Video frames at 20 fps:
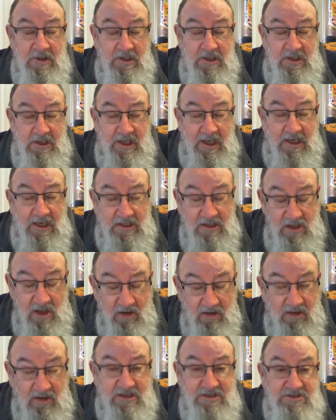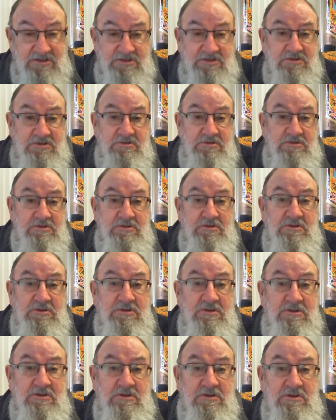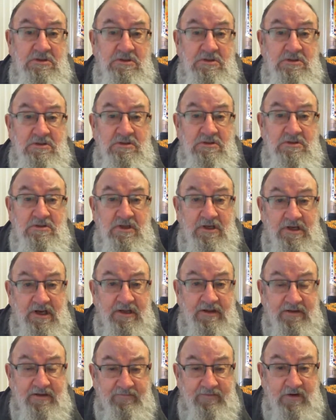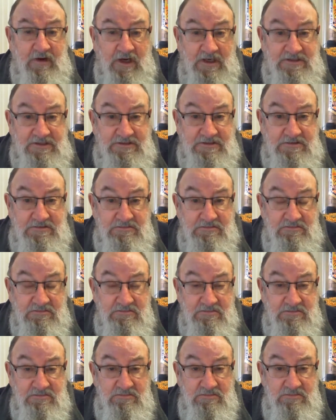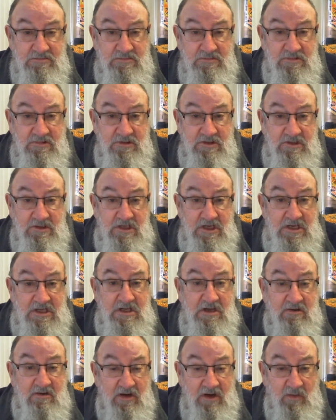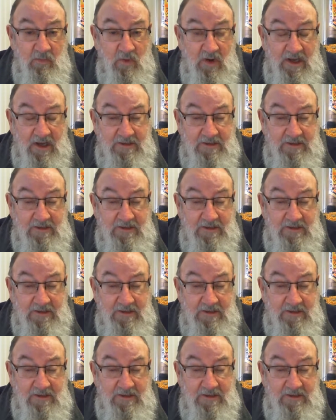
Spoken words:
acknowledged the death of Christ in their own way.